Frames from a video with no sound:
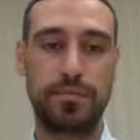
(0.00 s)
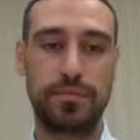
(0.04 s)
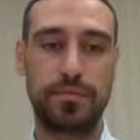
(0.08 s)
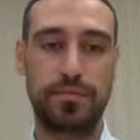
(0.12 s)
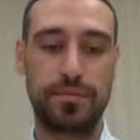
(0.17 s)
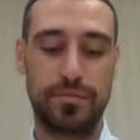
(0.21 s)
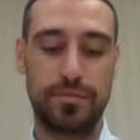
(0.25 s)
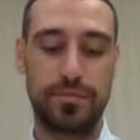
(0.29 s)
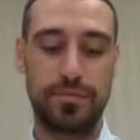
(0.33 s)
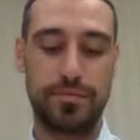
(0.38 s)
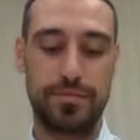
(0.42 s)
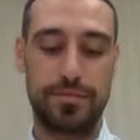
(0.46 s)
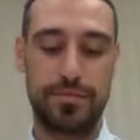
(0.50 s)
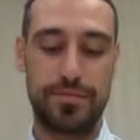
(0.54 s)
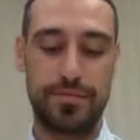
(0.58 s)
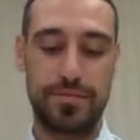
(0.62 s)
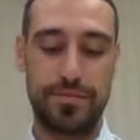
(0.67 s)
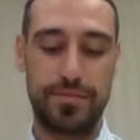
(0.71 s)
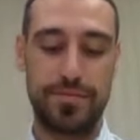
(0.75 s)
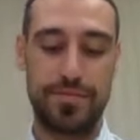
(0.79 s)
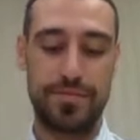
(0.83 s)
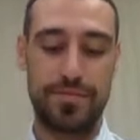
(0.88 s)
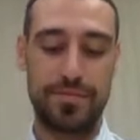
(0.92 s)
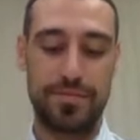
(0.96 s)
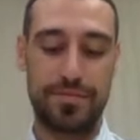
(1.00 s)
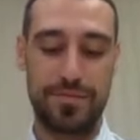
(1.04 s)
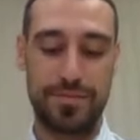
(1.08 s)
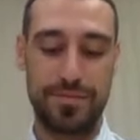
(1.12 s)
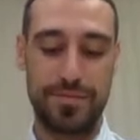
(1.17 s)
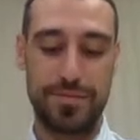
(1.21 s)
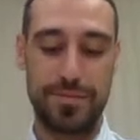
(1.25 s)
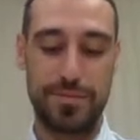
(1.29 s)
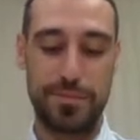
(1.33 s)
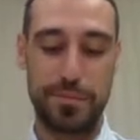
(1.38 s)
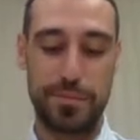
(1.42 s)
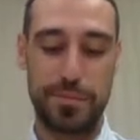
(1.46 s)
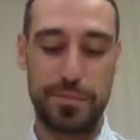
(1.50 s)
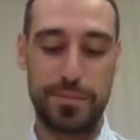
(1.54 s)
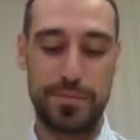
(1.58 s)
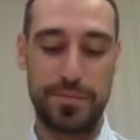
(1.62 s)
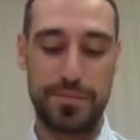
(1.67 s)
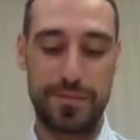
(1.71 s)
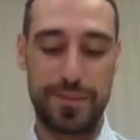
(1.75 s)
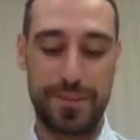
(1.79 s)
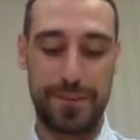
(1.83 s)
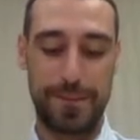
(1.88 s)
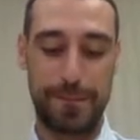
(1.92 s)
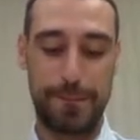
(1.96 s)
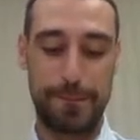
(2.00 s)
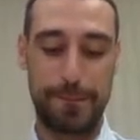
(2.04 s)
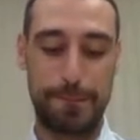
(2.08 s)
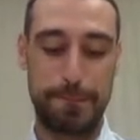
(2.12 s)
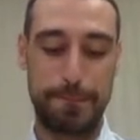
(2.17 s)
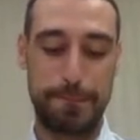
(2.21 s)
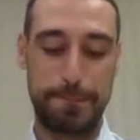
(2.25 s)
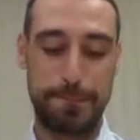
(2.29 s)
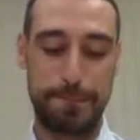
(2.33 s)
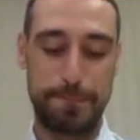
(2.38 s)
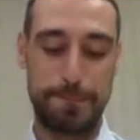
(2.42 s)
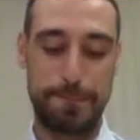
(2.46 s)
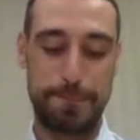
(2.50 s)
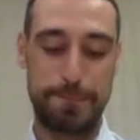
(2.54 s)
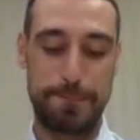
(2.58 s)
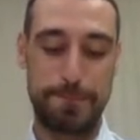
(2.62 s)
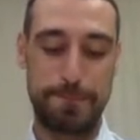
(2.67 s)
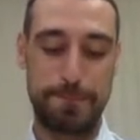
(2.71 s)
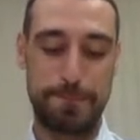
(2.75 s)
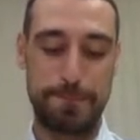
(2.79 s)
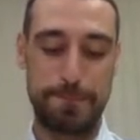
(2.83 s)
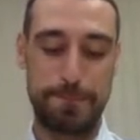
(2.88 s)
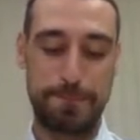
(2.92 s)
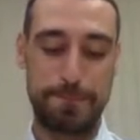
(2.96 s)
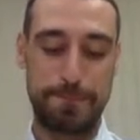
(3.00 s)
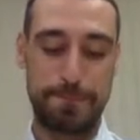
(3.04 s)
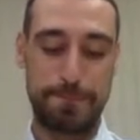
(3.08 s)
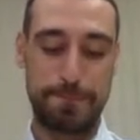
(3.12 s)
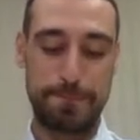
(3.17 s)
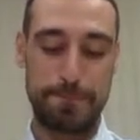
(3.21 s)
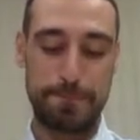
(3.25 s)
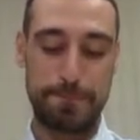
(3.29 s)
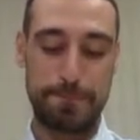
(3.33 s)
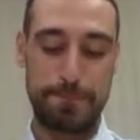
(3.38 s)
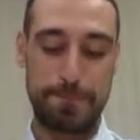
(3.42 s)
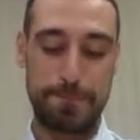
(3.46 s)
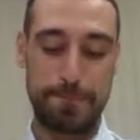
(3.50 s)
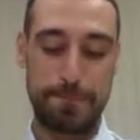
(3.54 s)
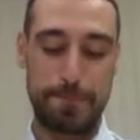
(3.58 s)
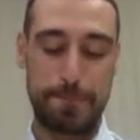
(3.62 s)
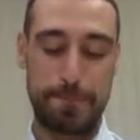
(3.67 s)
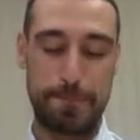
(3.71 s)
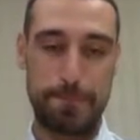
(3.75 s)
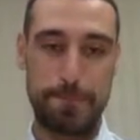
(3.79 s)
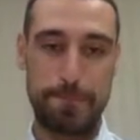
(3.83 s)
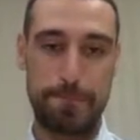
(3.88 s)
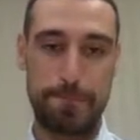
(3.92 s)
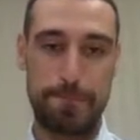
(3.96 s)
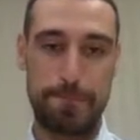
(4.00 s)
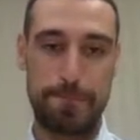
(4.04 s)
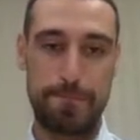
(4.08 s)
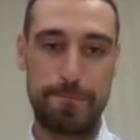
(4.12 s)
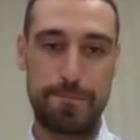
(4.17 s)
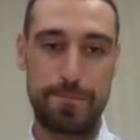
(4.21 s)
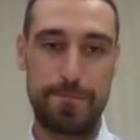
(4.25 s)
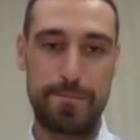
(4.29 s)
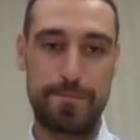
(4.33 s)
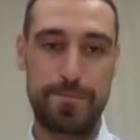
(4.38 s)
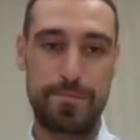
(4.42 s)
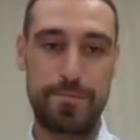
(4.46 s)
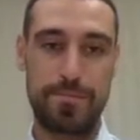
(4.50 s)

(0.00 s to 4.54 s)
The person shown says nothing.